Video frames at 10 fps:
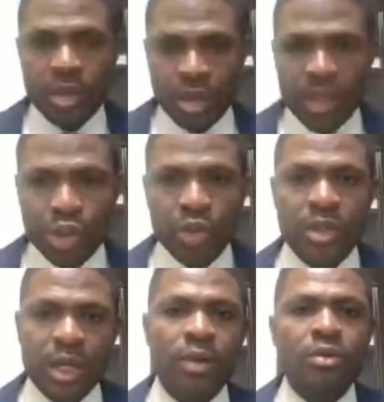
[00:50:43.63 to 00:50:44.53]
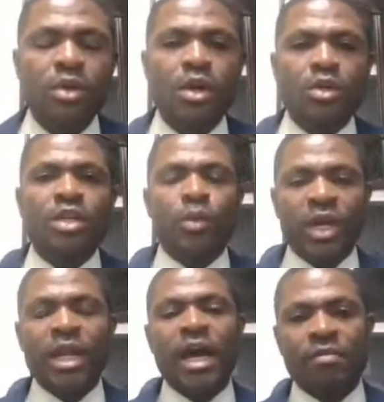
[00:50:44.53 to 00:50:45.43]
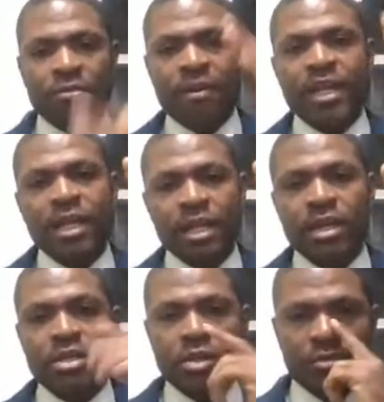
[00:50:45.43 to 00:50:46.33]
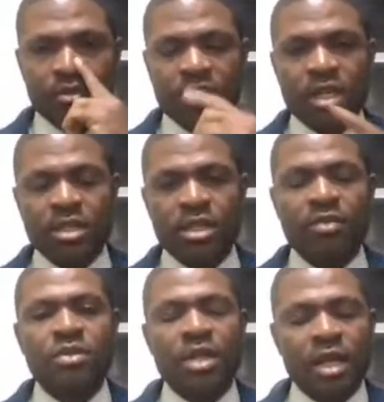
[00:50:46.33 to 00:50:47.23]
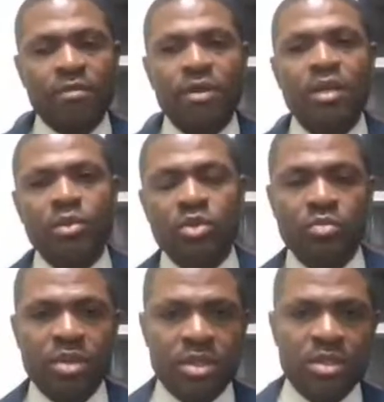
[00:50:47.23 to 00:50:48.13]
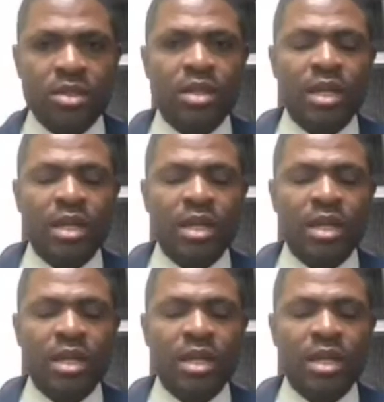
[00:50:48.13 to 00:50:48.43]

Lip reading: then shut it down, so that we can have a finite list of incentives that are available to businesses.